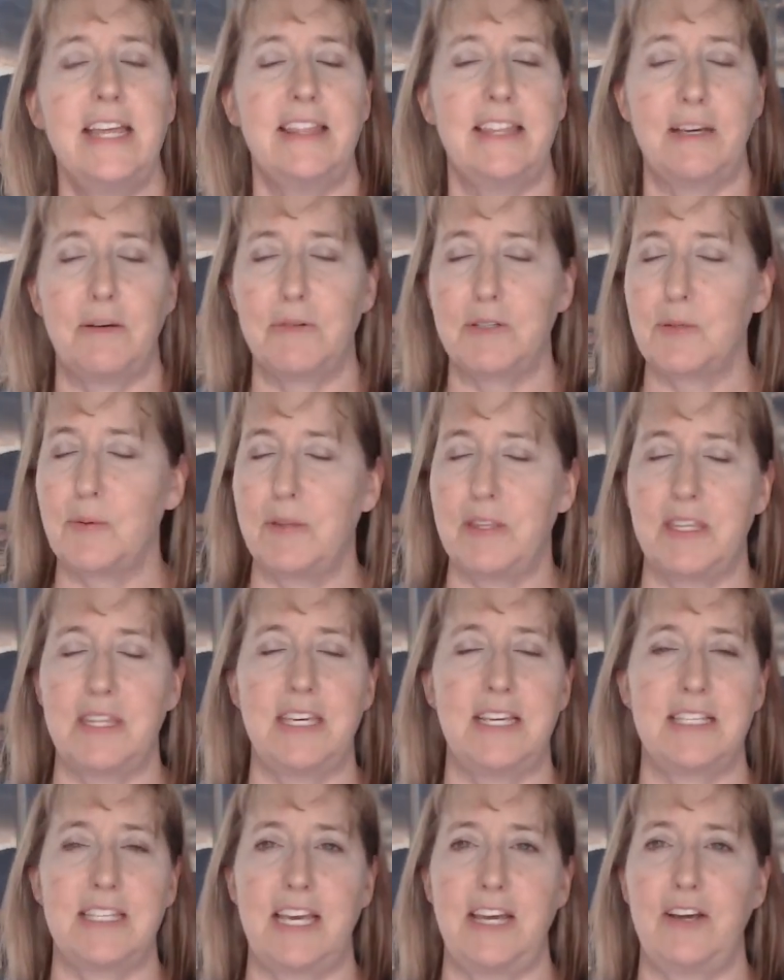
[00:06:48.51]
That was one of the
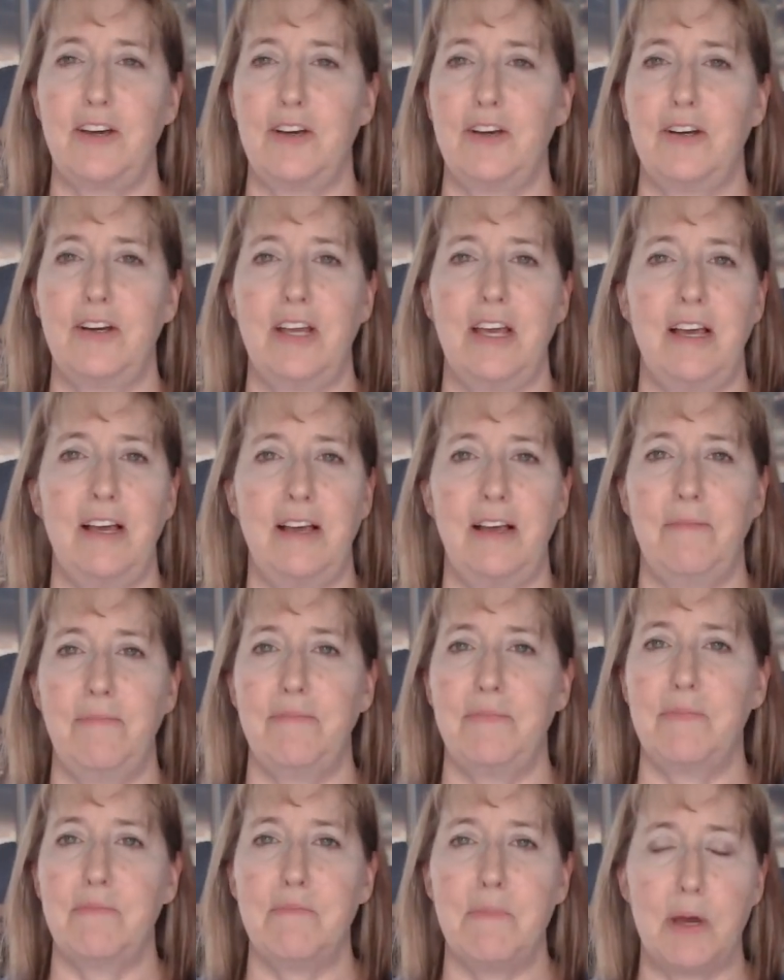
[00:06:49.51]
things I heard
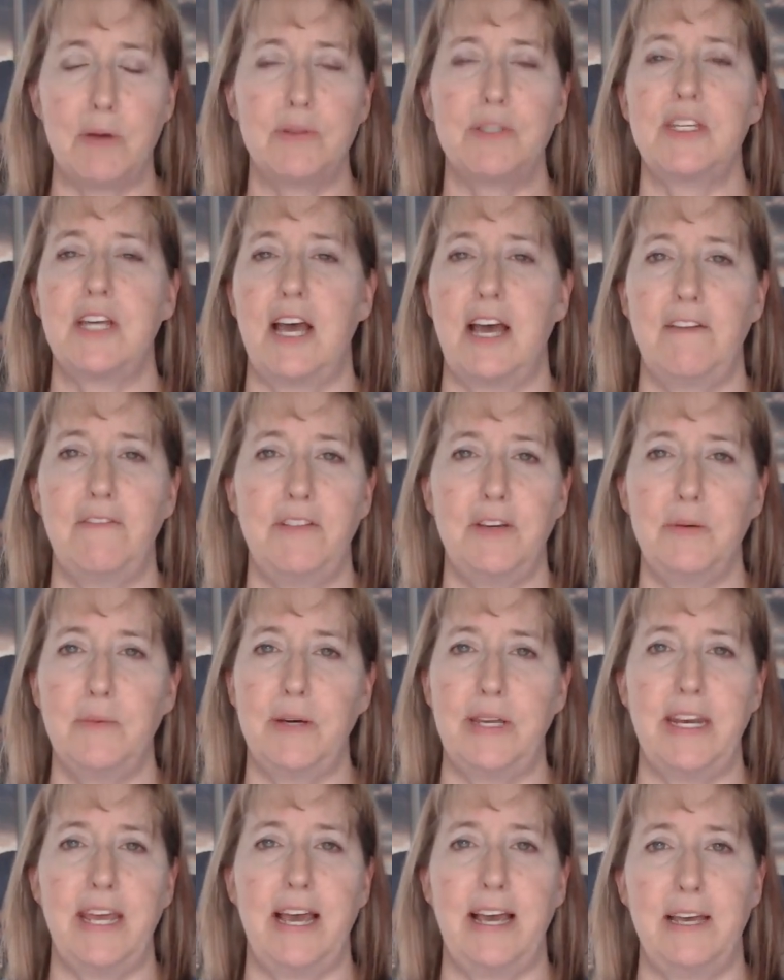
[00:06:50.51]
most often
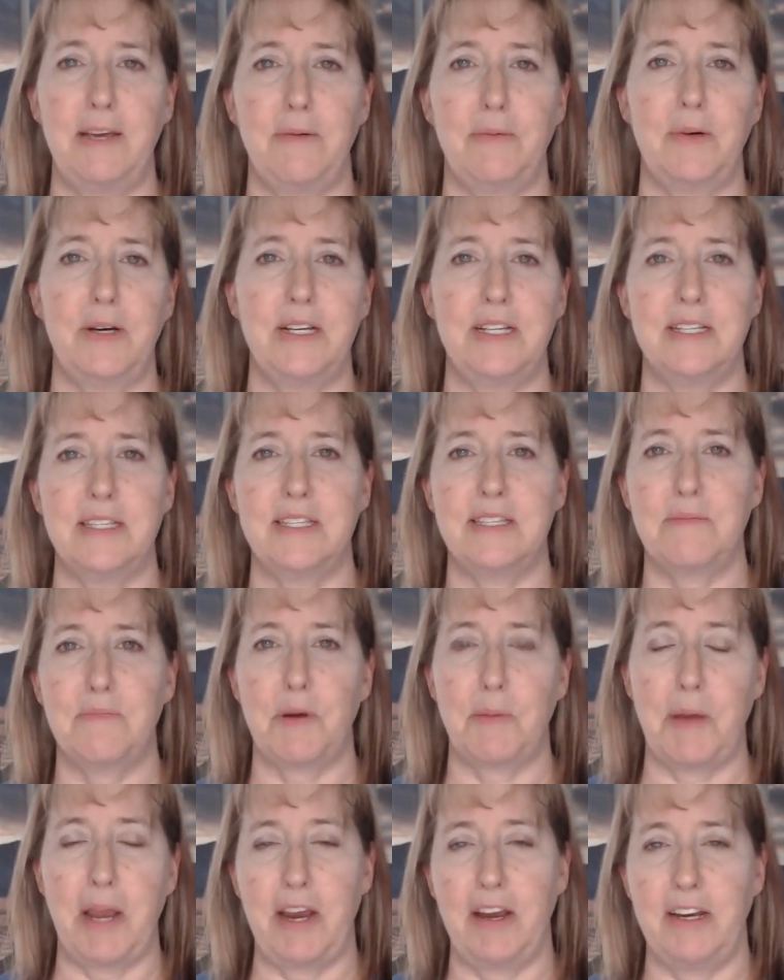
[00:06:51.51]
when I was
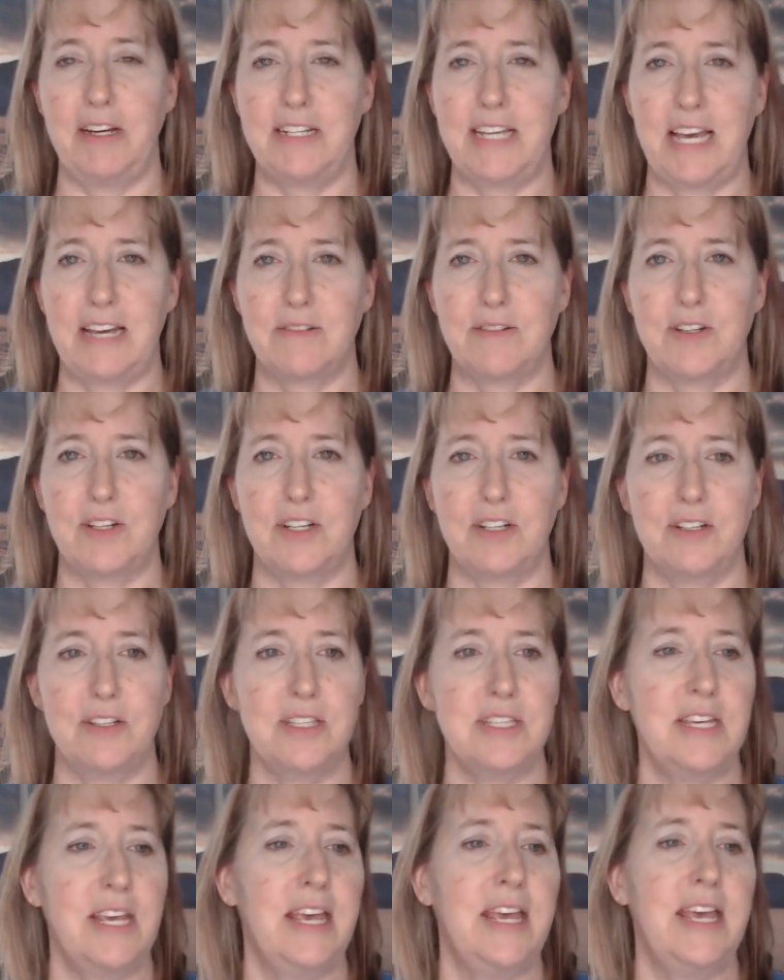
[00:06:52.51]
preparing tax returns.